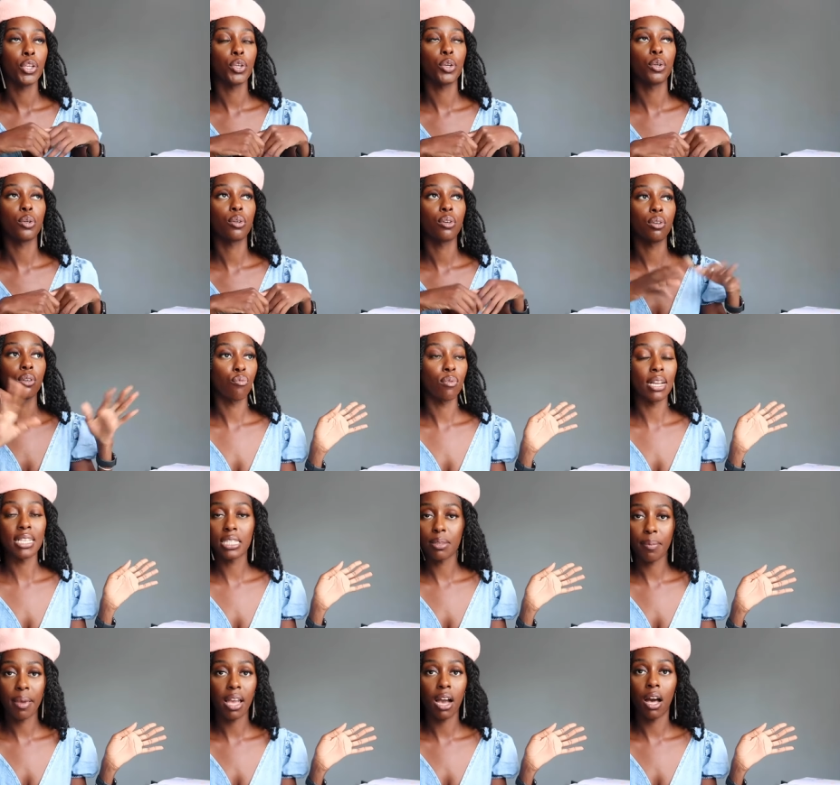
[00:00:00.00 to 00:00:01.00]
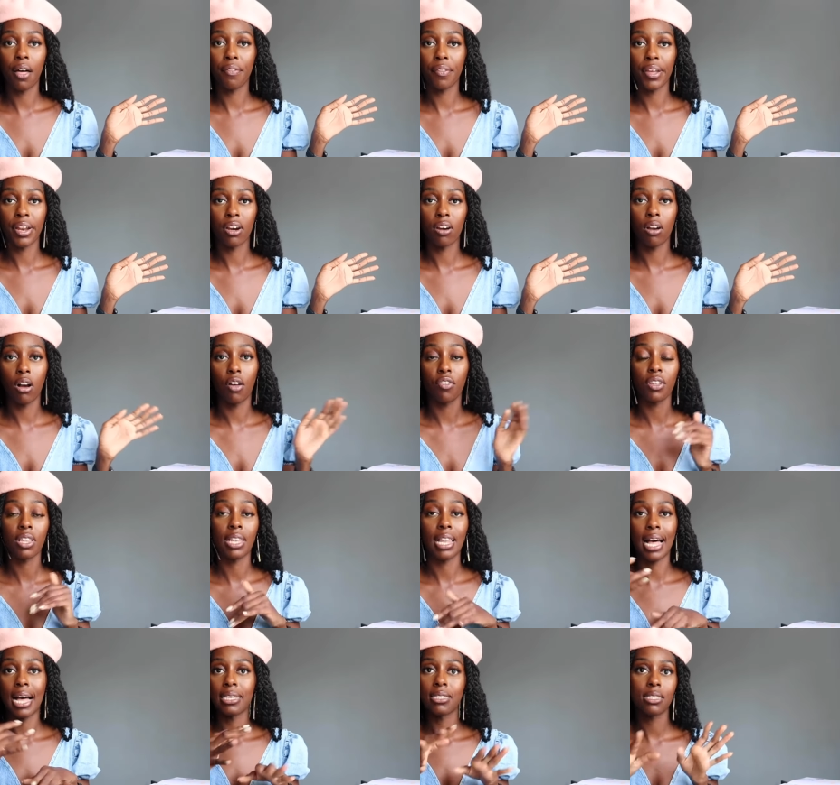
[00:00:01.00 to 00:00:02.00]
your resume on there, all the
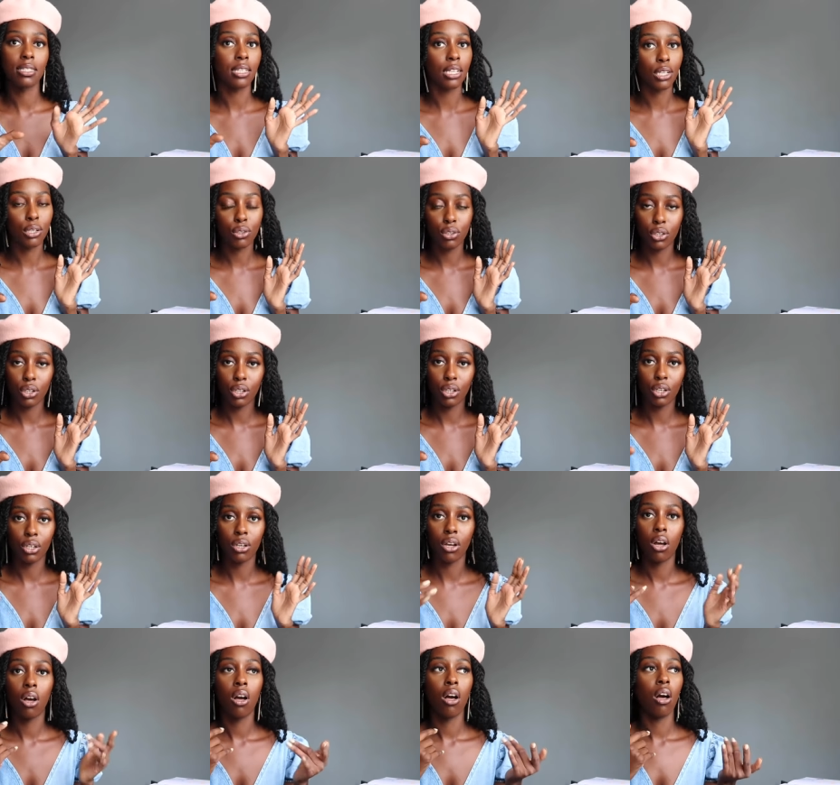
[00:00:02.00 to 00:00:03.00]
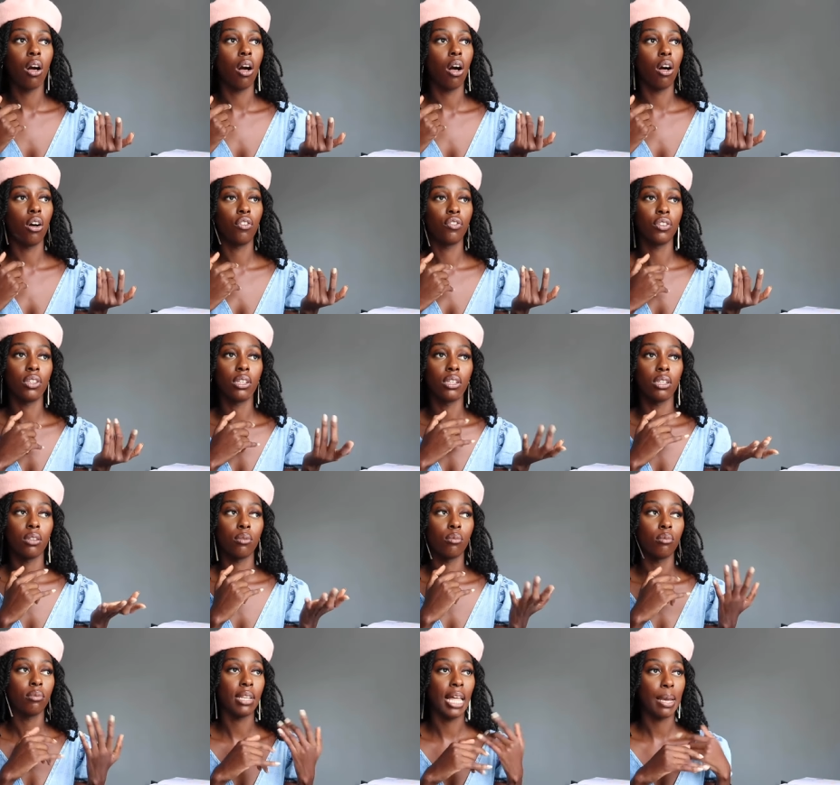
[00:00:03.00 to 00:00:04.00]
classes that you took, all the
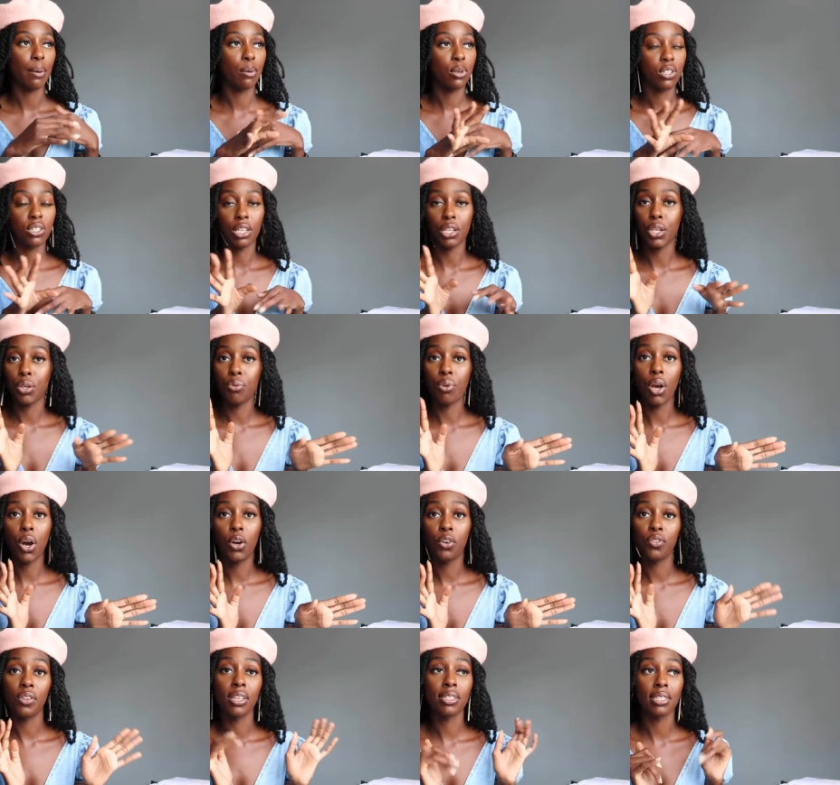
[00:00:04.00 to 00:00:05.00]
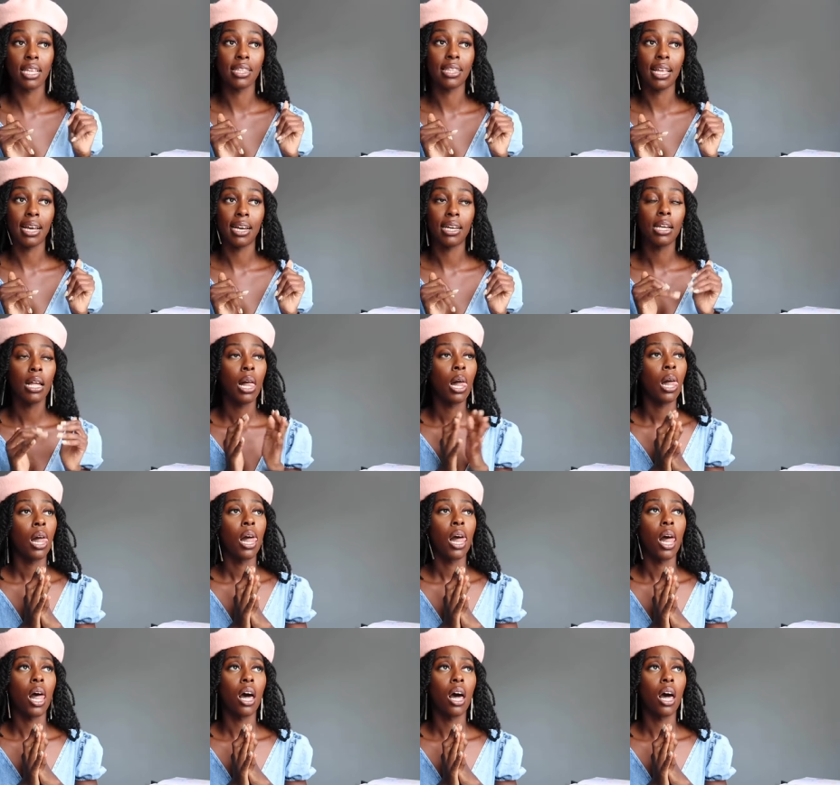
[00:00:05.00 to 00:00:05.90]
language that you know, things like that.